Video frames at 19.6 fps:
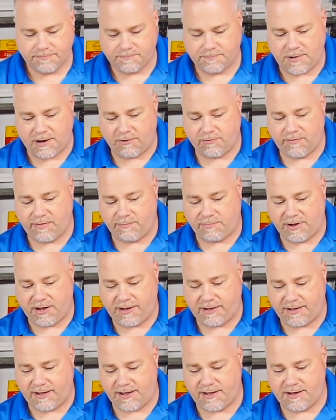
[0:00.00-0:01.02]
Power the
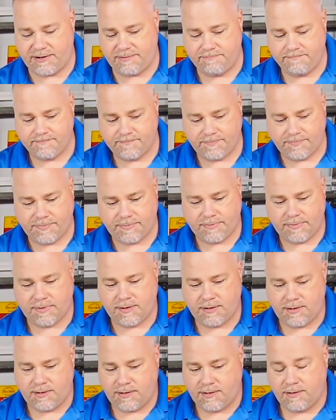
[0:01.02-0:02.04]
bike on.
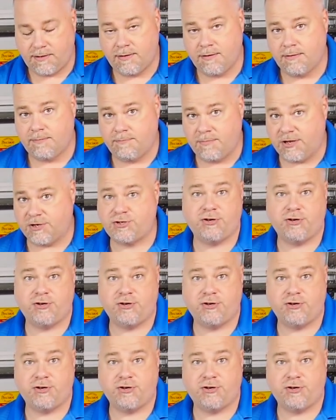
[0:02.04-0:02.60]
Make